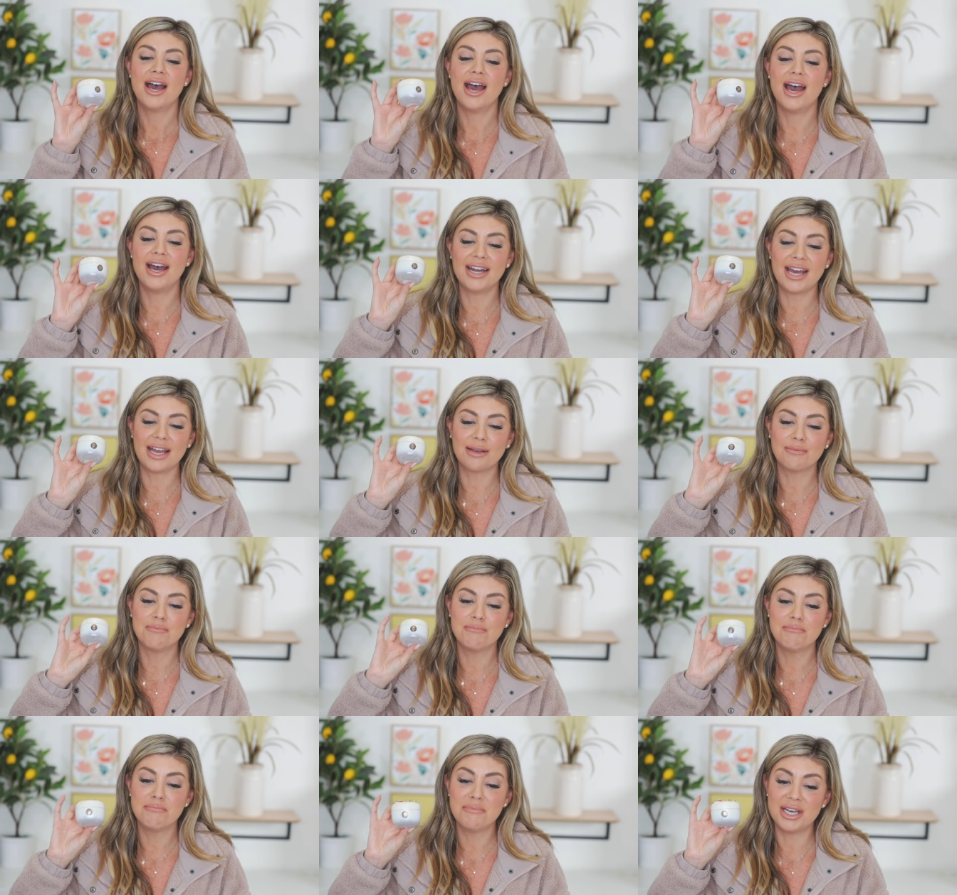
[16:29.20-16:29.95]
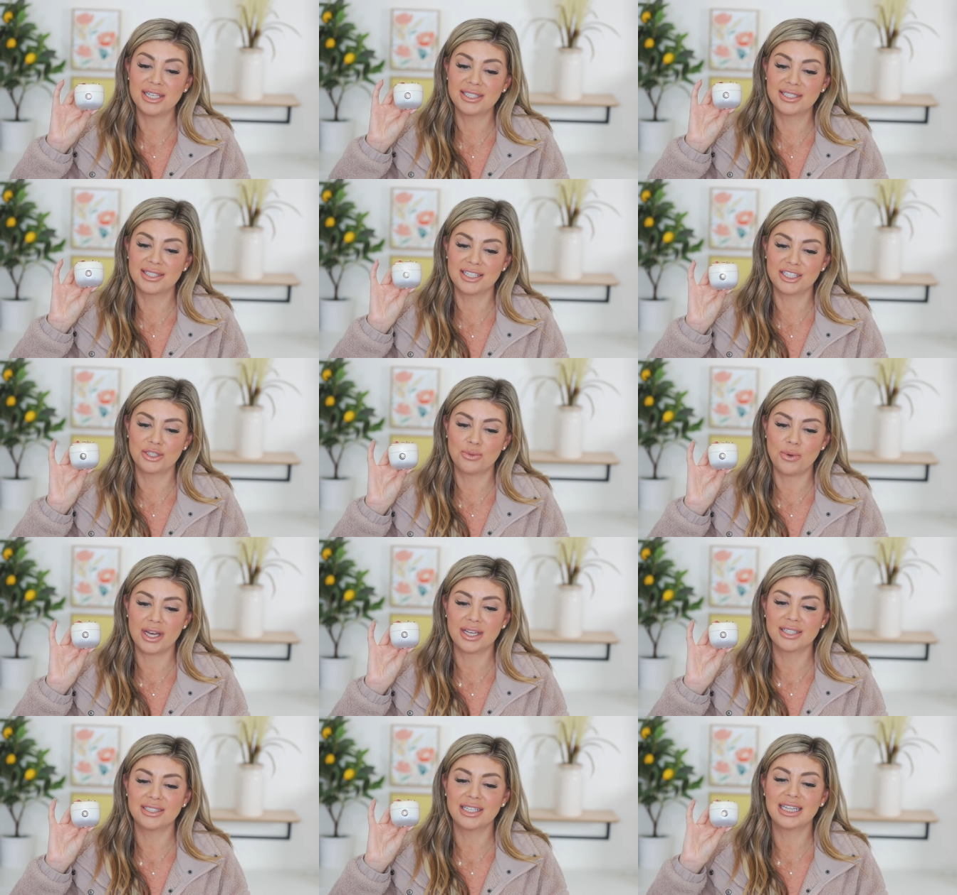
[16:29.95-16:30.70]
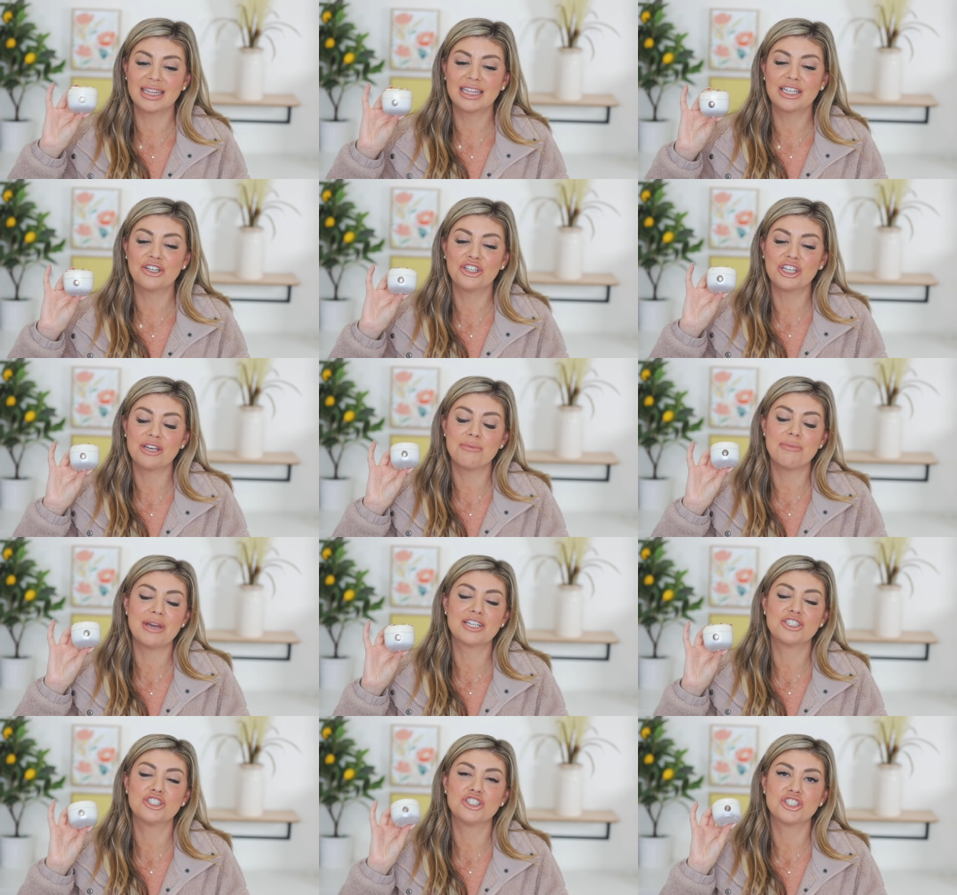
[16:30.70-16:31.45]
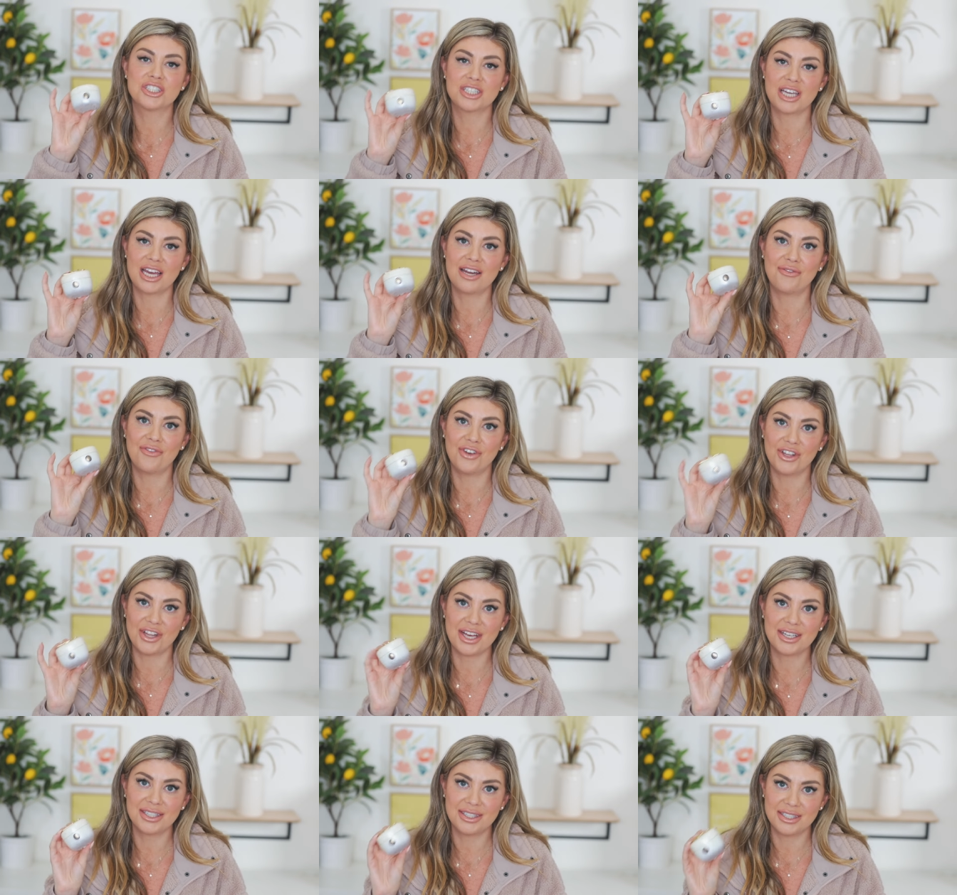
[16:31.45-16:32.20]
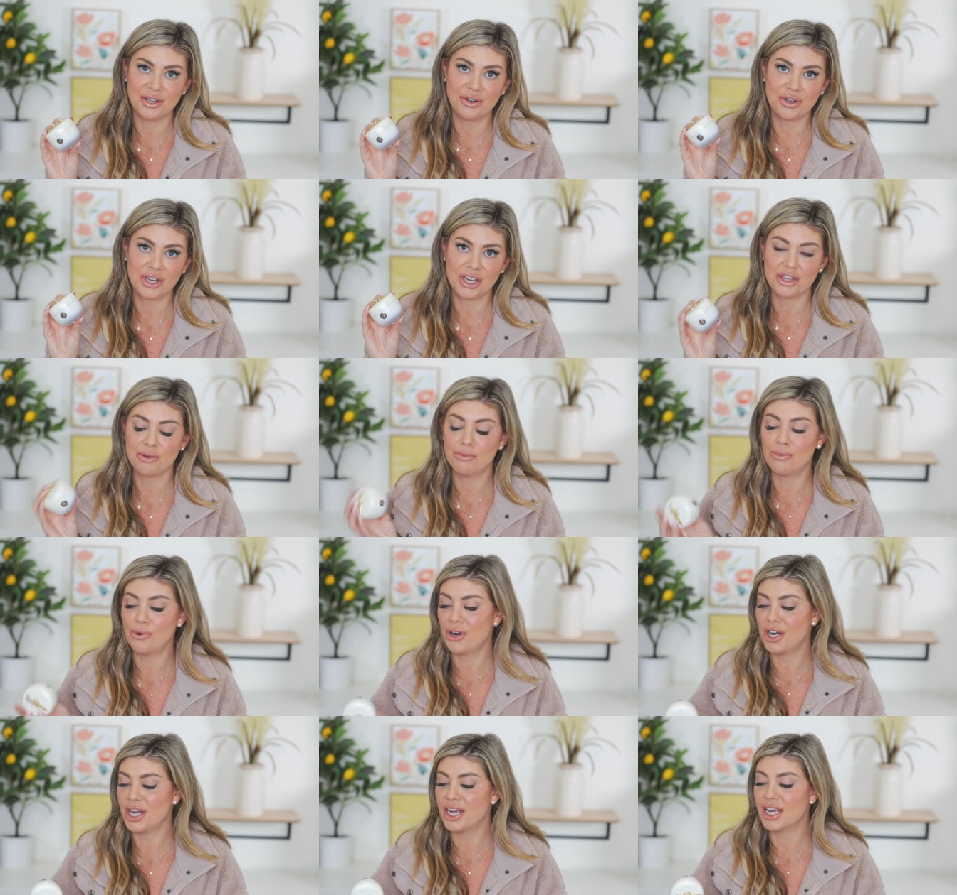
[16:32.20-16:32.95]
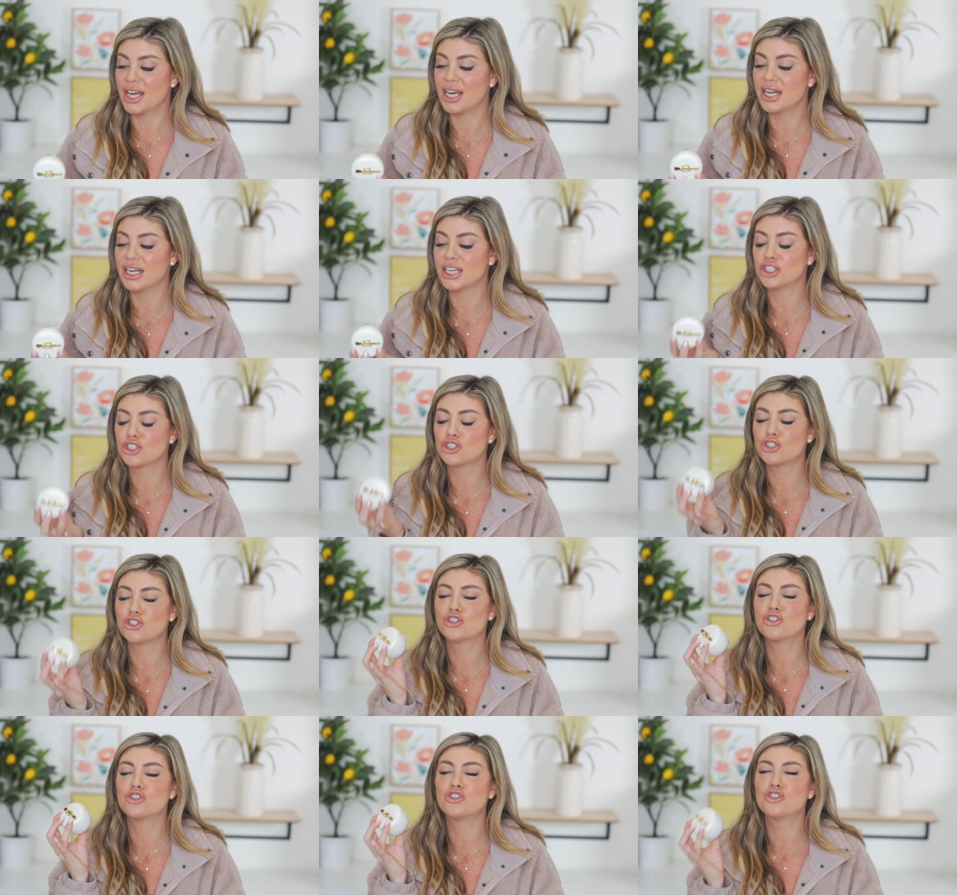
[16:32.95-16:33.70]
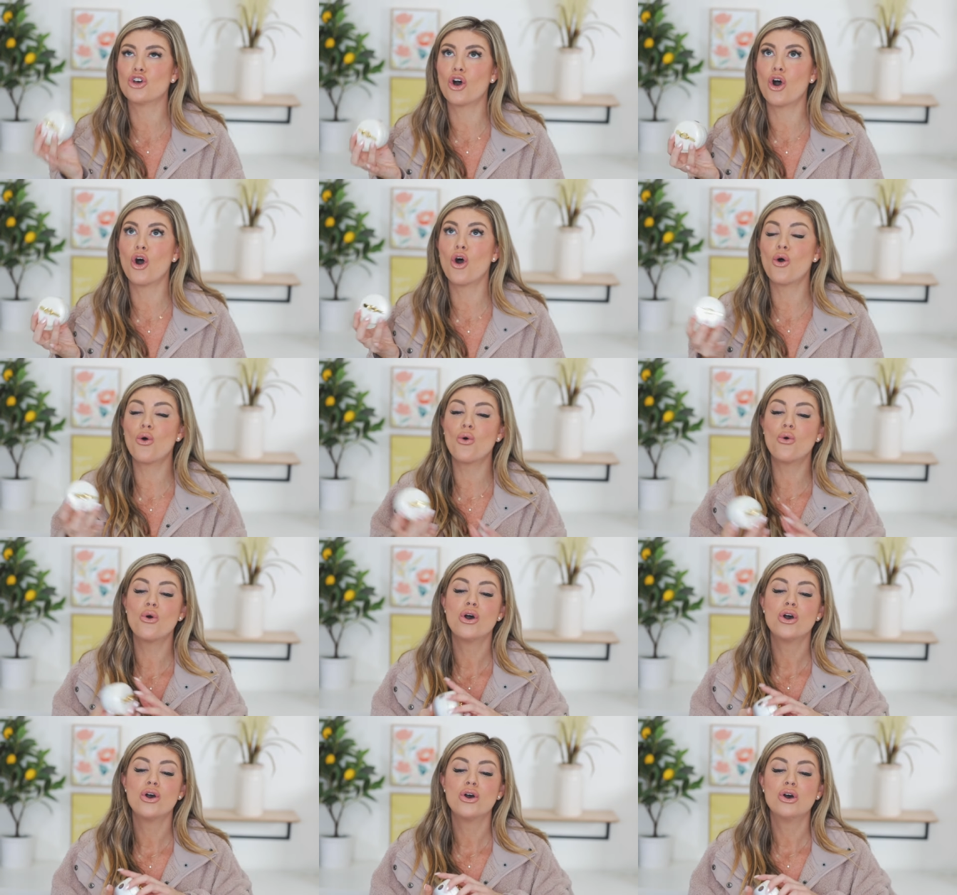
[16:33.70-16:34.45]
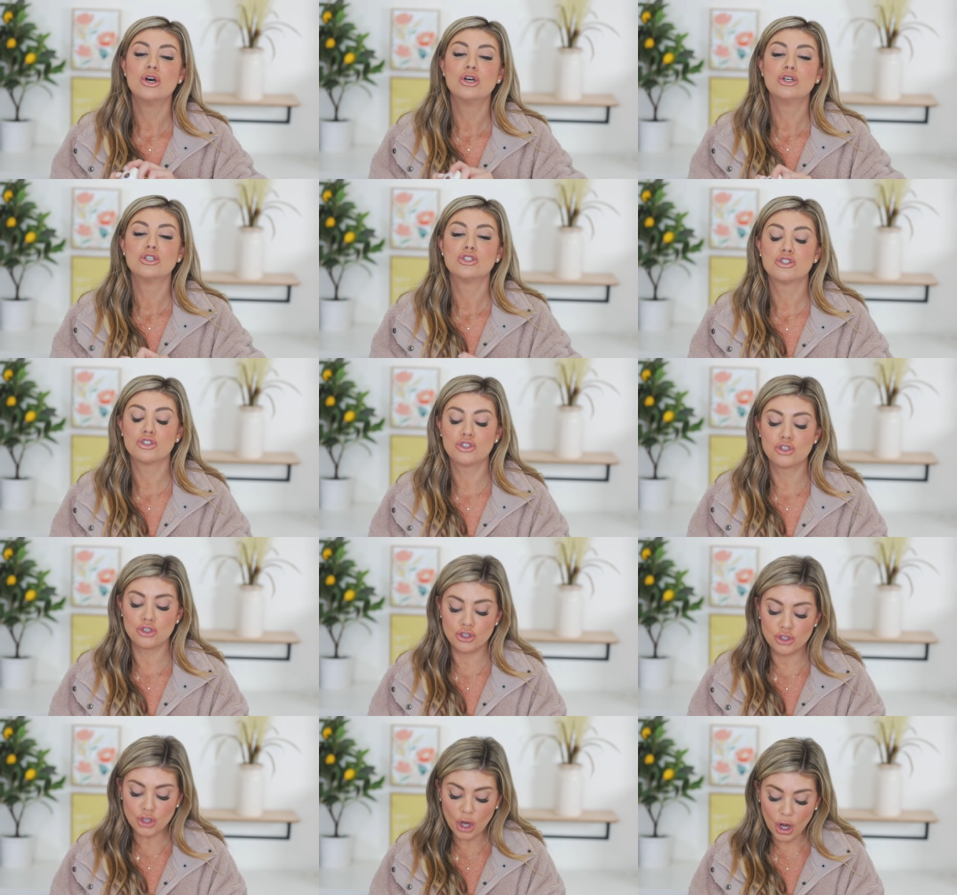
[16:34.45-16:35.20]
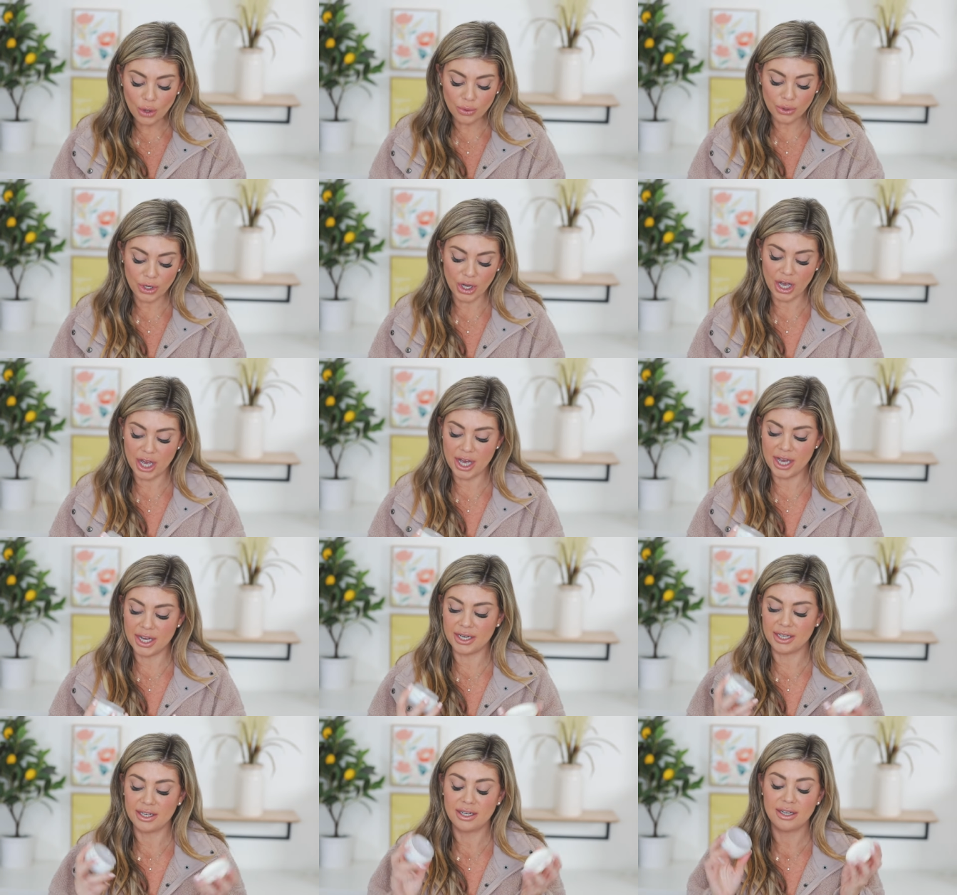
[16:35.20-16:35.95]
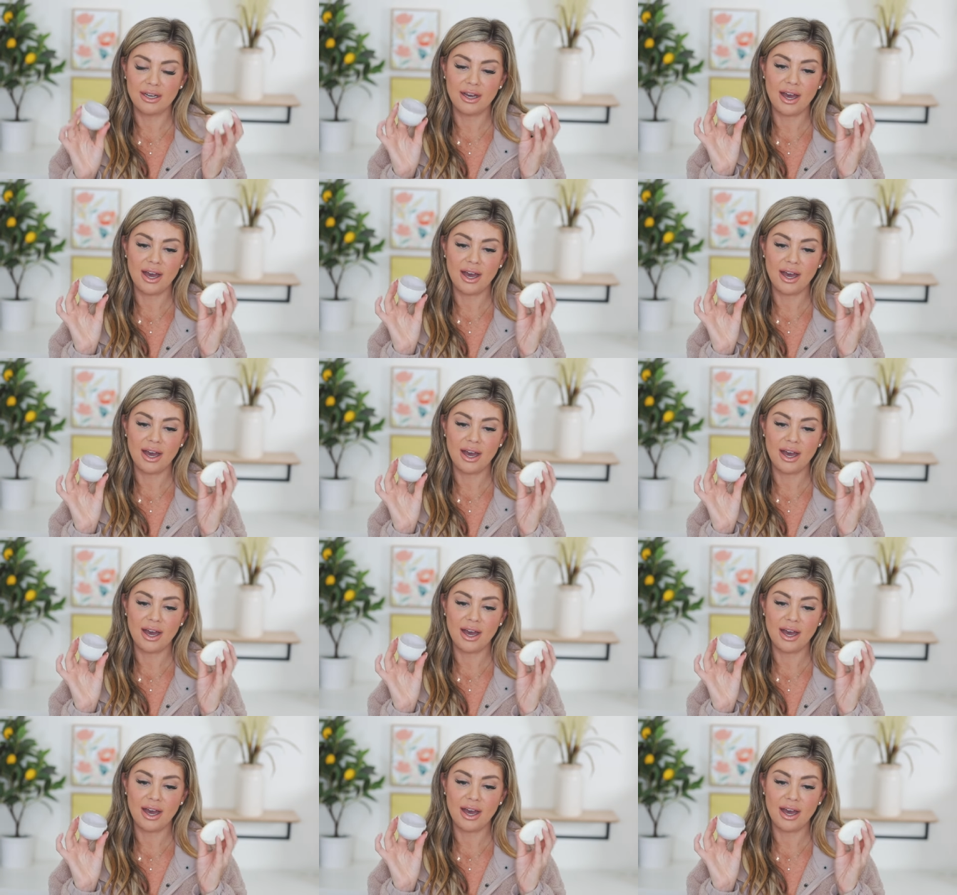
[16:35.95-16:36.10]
and I miss this one because it literally makes your skin feel like silk in the morning. It is so, so good.